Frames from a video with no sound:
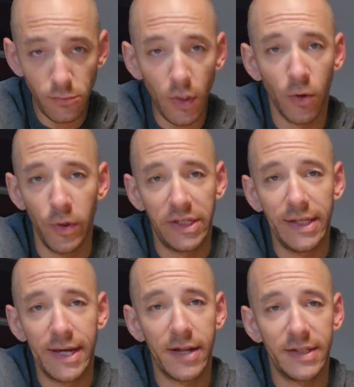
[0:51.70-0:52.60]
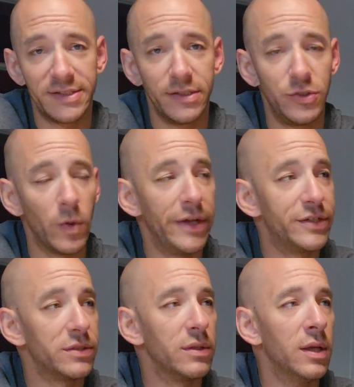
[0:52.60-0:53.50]
or you get out of that
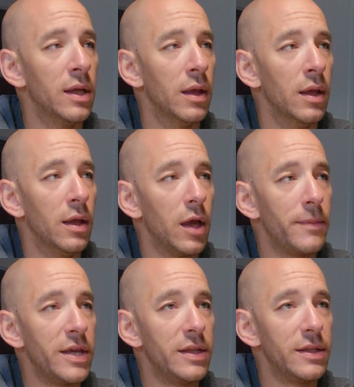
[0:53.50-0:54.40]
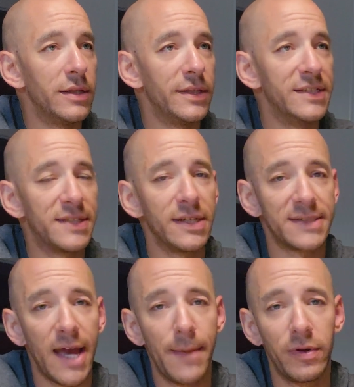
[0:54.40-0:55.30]
situation? I mean, these
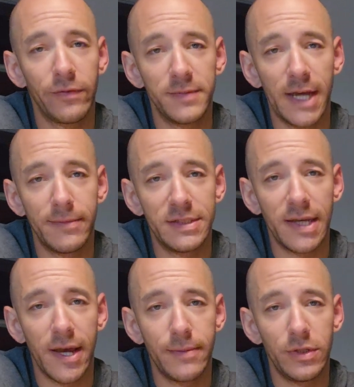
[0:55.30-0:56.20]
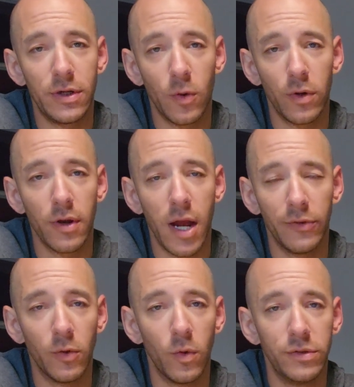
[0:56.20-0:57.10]
things happen from time to time, where you're out
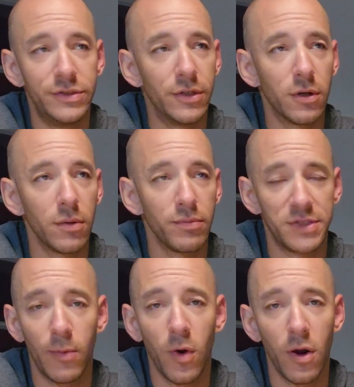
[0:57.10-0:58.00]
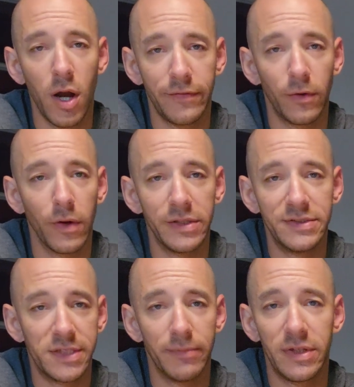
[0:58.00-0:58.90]
in the woods, you're somewhere off
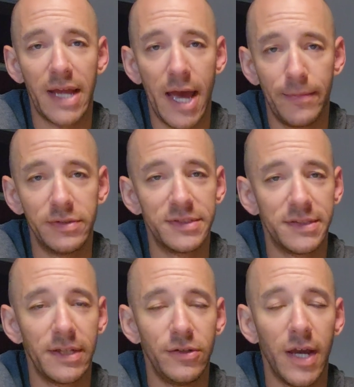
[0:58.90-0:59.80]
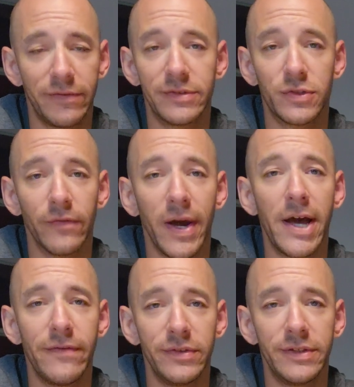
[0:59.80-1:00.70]
grid, something happens, and then you have to
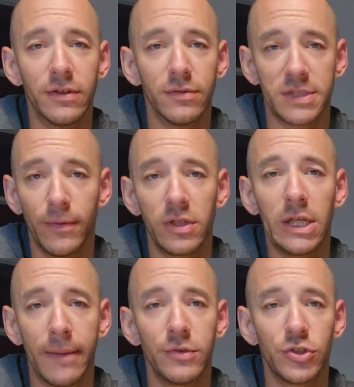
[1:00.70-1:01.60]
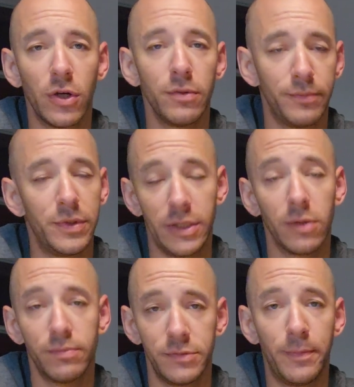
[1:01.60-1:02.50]
survive until someone can come
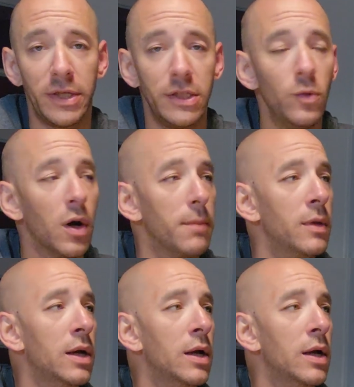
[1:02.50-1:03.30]
to pick you up.